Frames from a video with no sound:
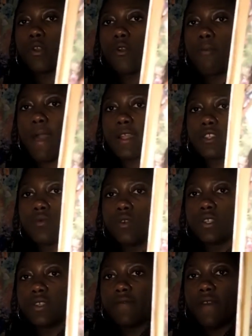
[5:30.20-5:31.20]
to go back
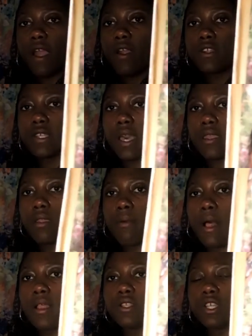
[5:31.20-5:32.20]
towards the fire sign and
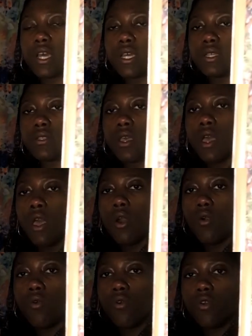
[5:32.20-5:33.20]
apologize.
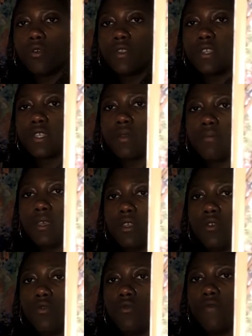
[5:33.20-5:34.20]
Or this could be
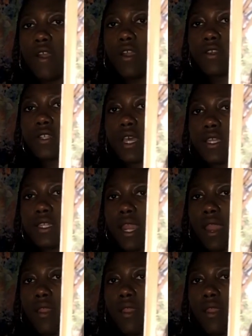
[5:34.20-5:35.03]
you, fire sign, saying, I